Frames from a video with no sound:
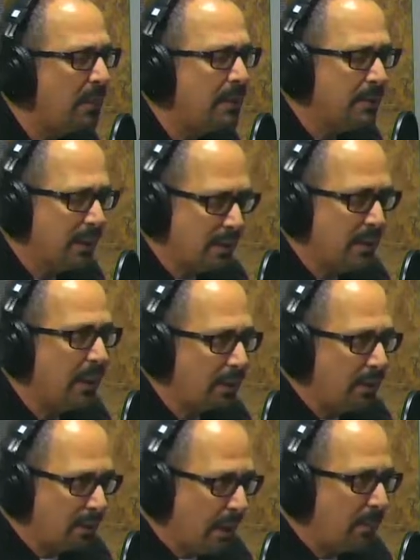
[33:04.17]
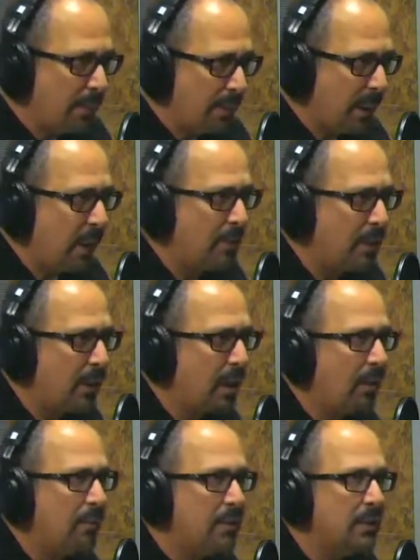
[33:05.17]
the younger up and coming
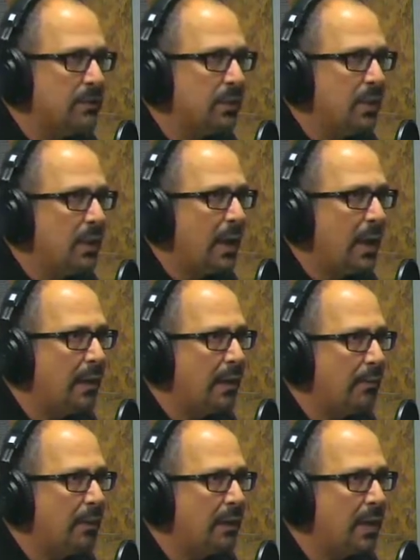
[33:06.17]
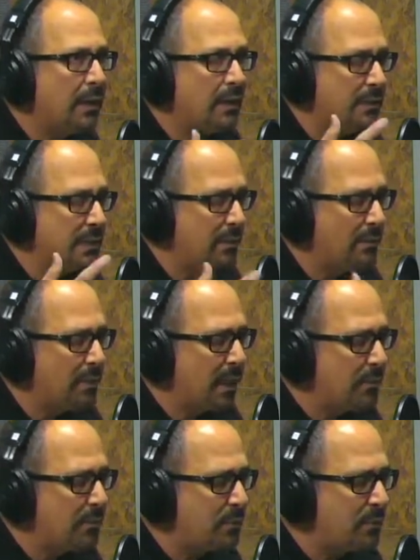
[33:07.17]
comics, but at the same
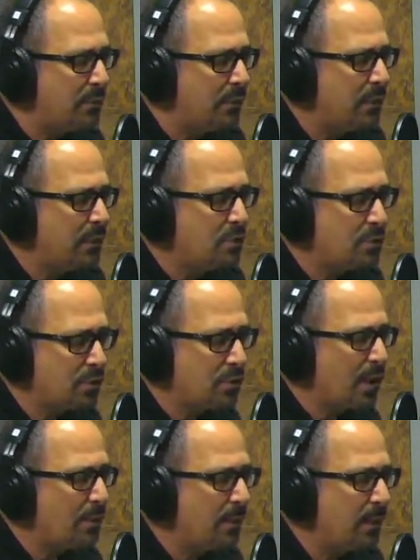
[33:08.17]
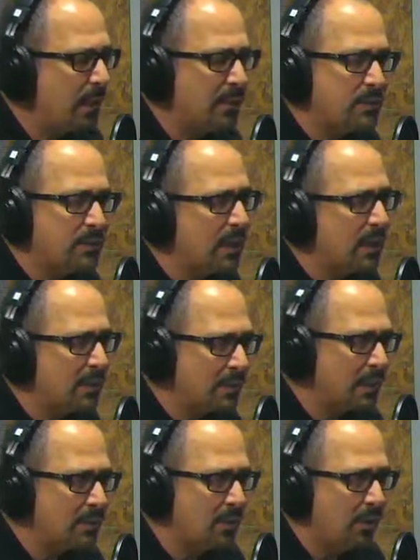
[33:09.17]
time to sharpen our skills
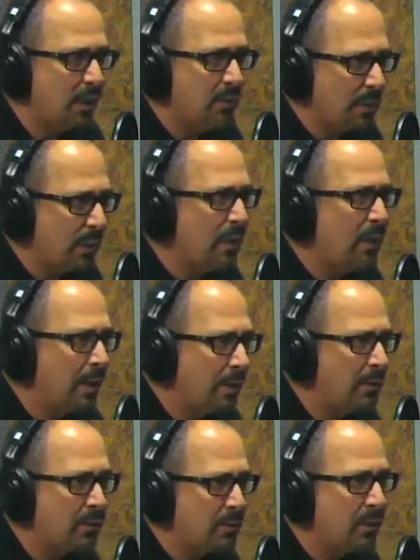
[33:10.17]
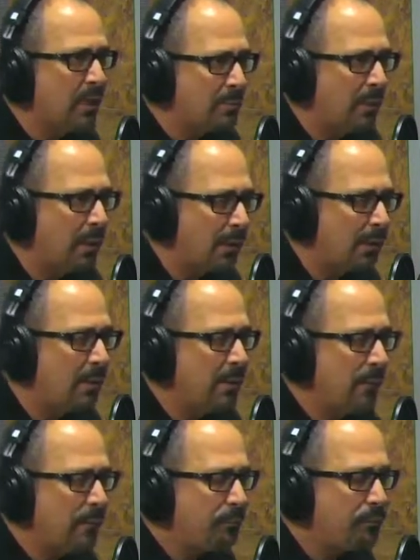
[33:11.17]
and to help one another to get better.
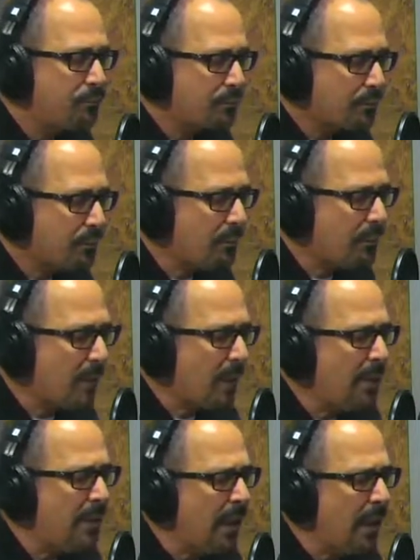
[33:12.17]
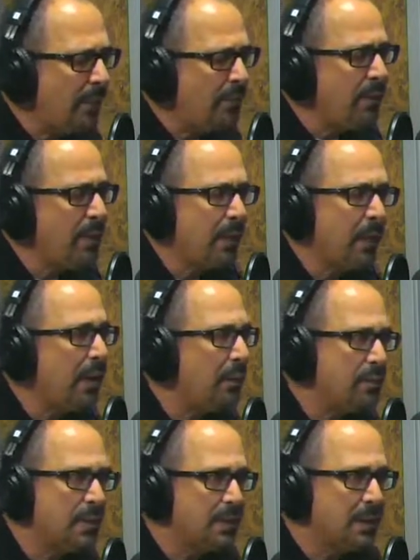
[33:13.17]
And that really
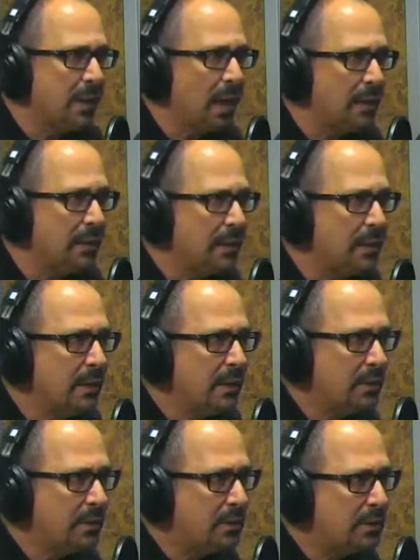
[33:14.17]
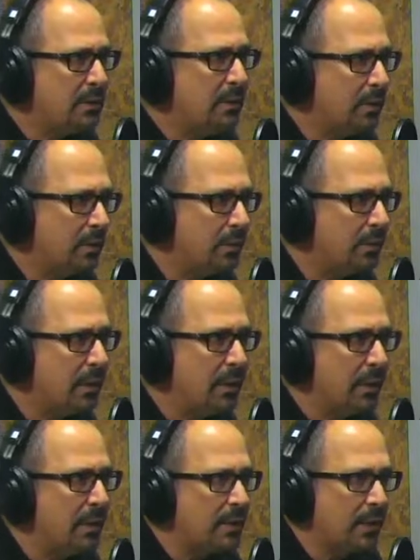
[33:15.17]
helped us a lot because you're on the road and you
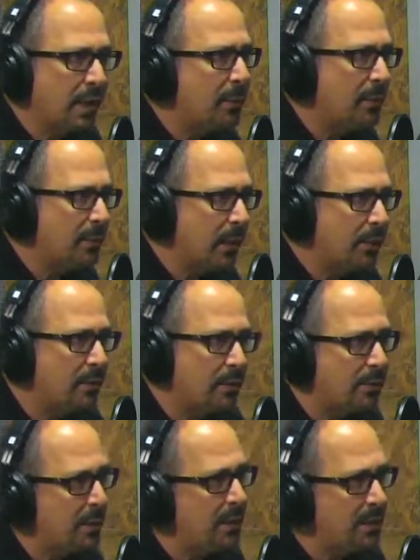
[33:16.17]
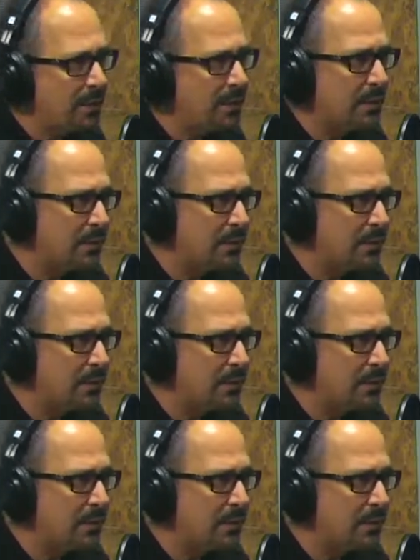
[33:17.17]
got a couple other comedians that's